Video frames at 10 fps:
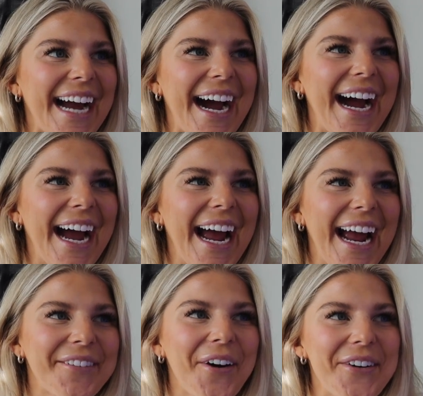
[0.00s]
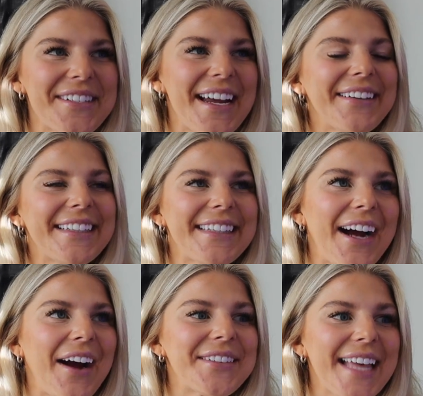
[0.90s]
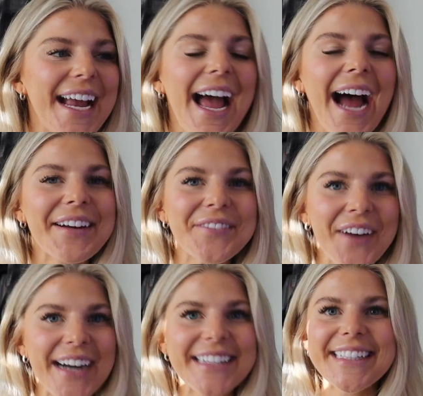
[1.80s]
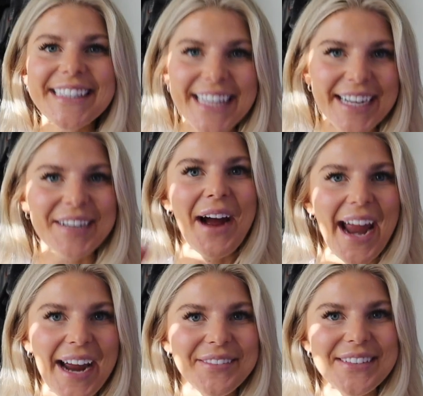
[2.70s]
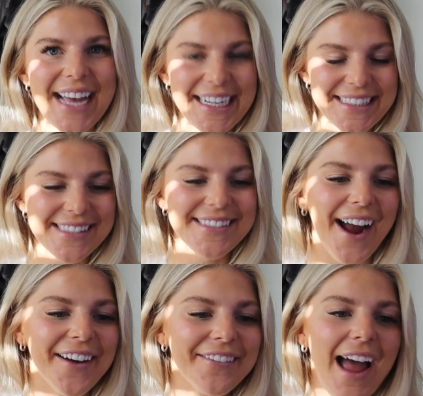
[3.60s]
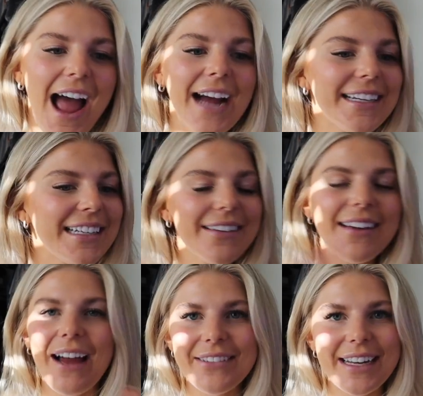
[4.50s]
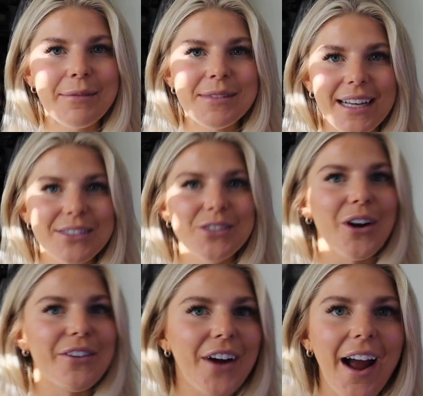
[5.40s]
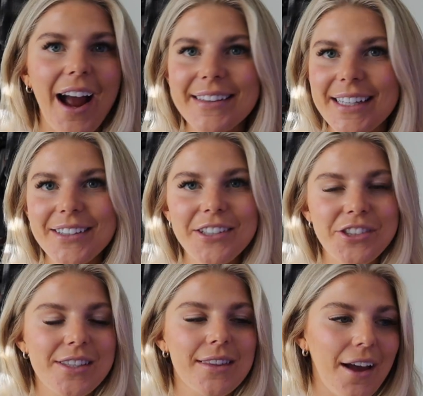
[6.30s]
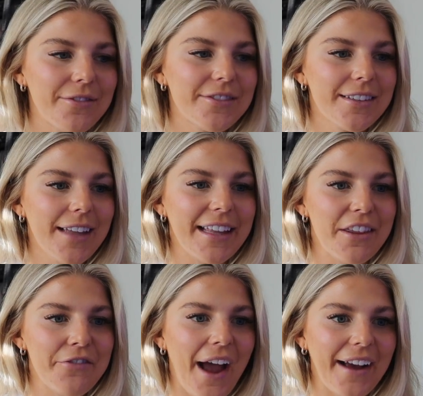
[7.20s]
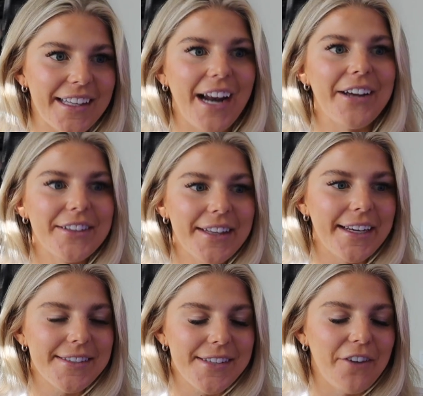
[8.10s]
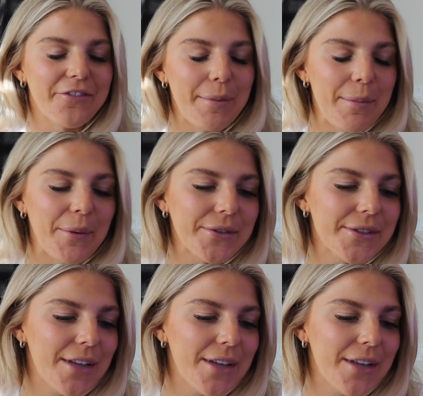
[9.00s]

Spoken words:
I wrote down in there, I was like, I can finally link my Amazon stuff. I didn't even have an Amazon storefront. I literally just loved like the fact that I could link stuff for people.